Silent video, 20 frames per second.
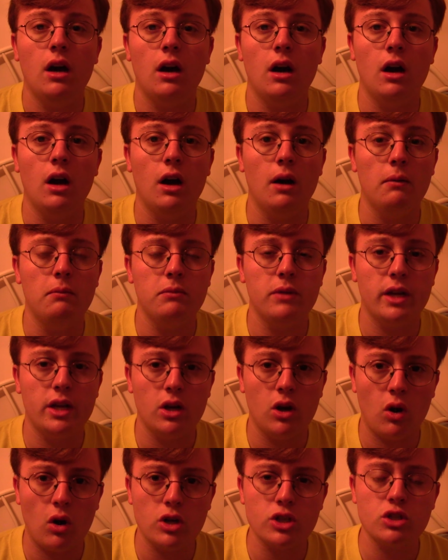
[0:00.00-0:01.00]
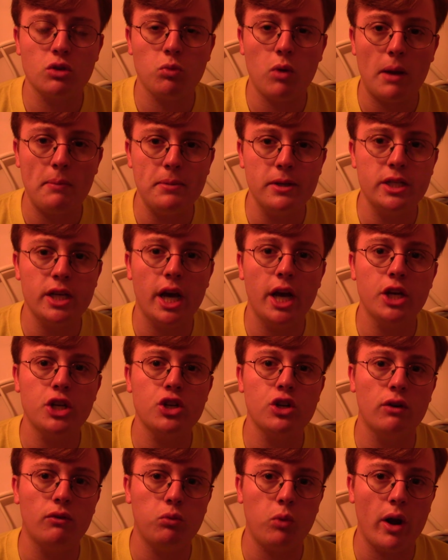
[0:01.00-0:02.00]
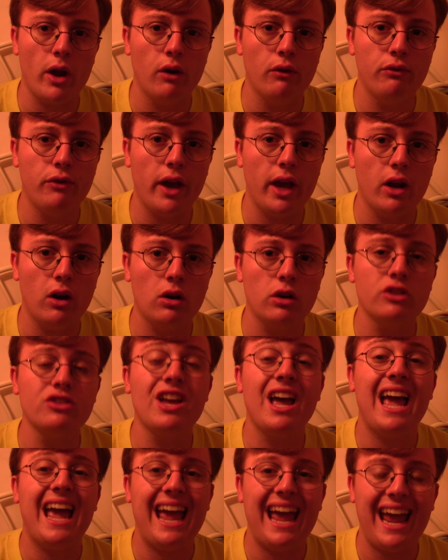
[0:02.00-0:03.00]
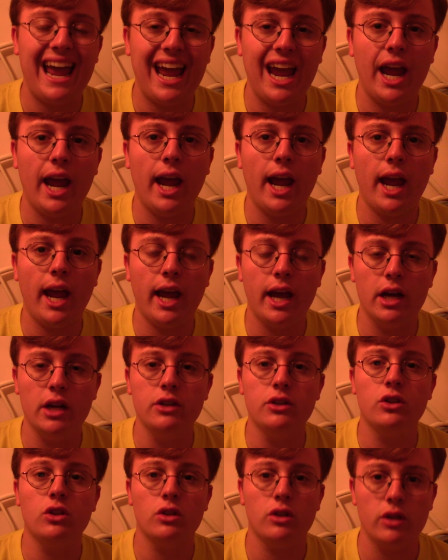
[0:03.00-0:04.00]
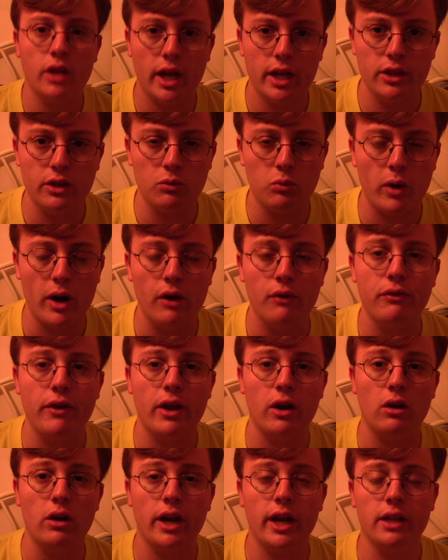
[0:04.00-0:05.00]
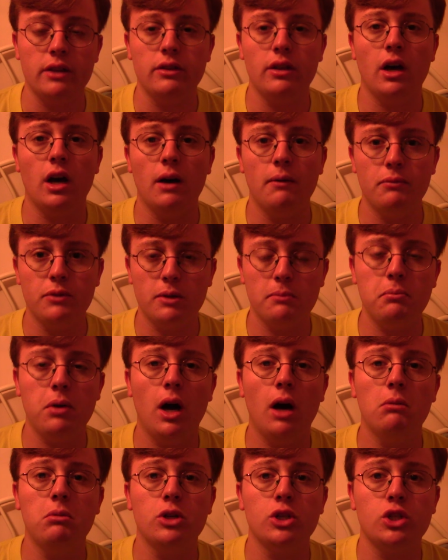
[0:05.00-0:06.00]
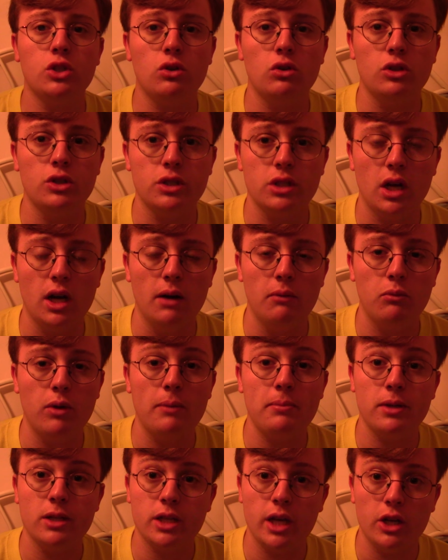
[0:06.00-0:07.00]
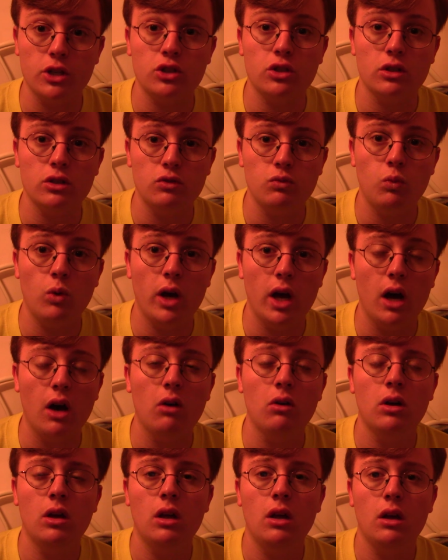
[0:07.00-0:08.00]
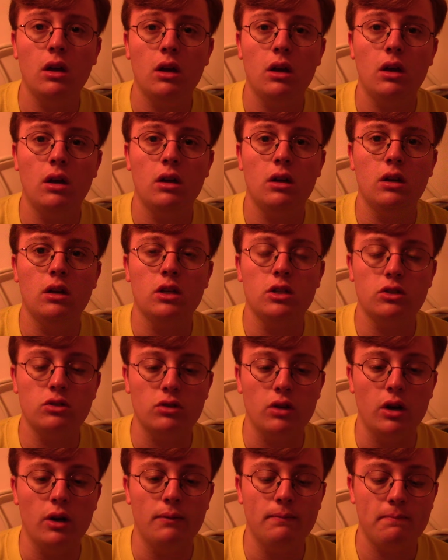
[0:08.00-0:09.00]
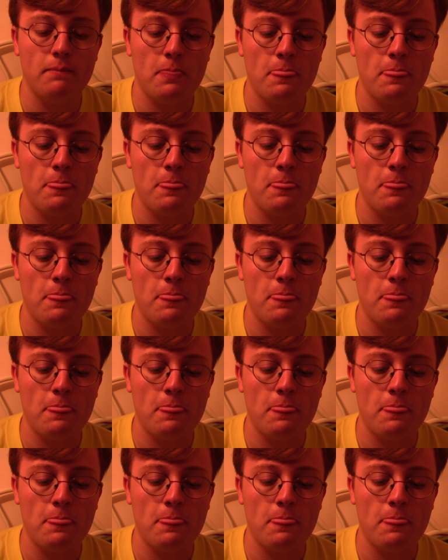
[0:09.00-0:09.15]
Um, it hurts the reputation of rail fanners and and the rail fan and uh, the publisher's uh, reputation as well. So